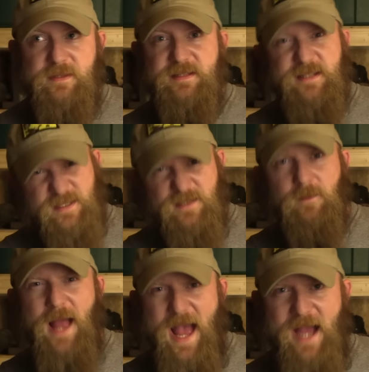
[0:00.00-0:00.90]
this is
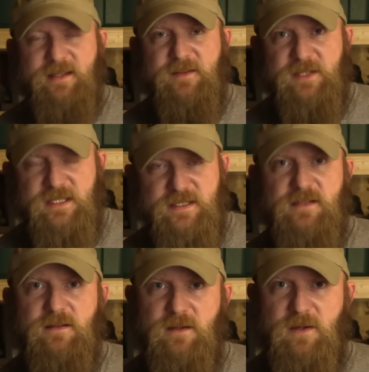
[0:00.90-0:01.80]
still active and it's
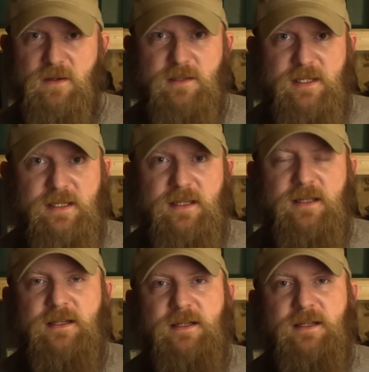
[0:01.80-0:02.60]
still occurring,